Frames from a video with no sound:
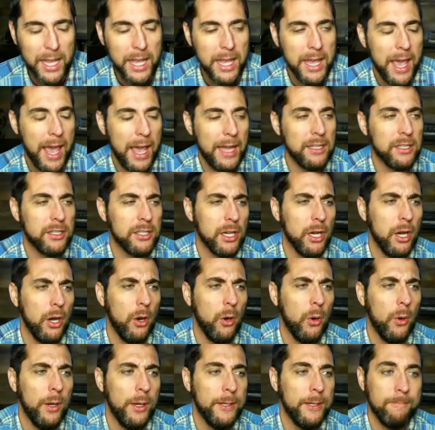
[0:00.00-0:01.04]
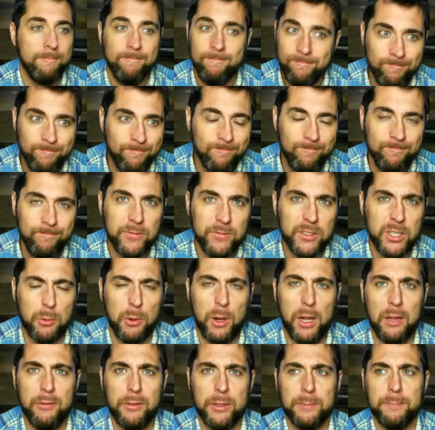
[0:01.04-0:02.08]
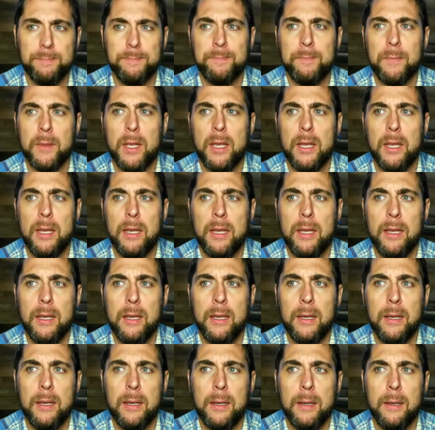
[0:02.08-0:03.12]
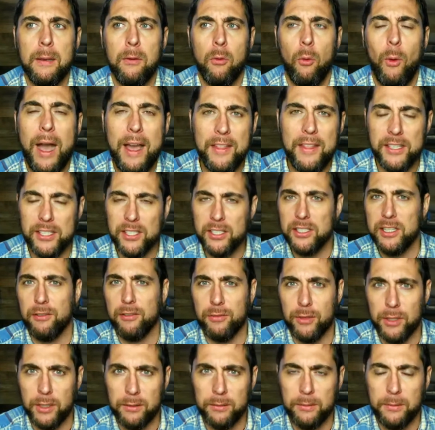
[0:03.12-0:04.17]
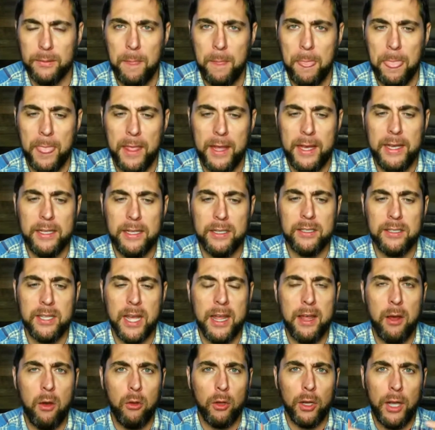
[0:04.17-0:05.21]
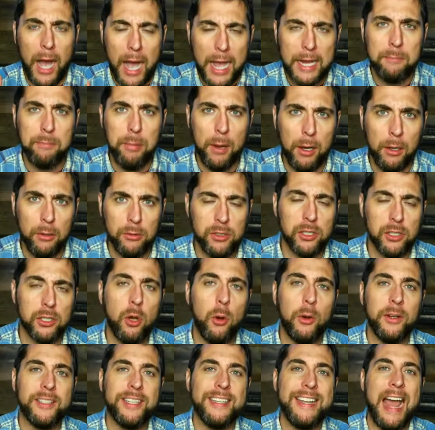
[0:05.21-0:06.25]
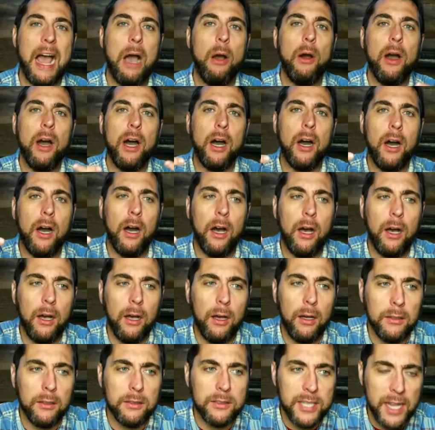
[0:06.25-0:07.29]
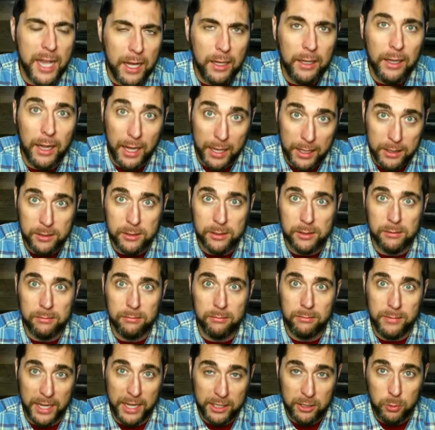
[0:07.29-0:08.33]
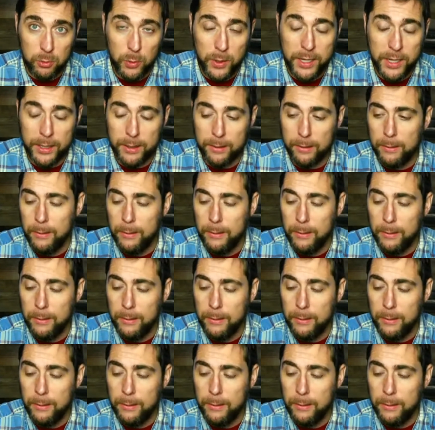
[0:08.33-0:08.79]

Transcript: And so it's irrelevant. Why this is different is that Guidepost is going to now tell us next week,